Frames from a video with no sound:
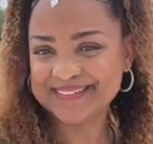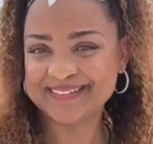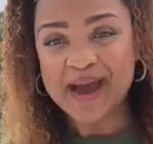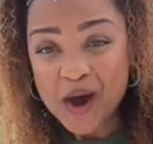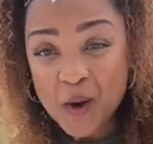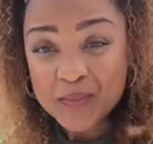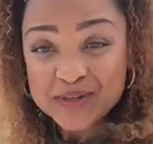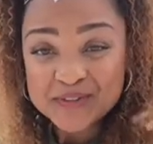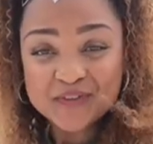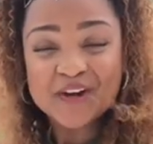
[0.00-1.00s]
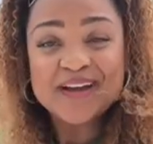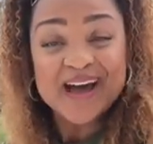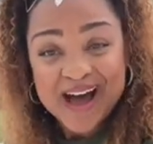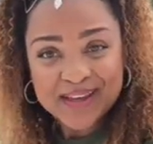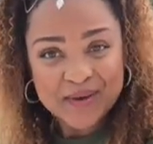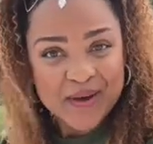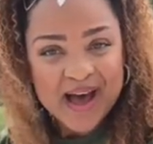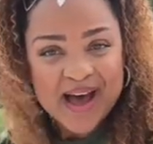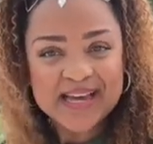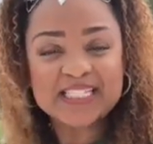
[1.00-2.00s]
I almost forgot you
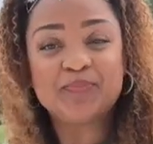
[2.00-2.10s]
guys.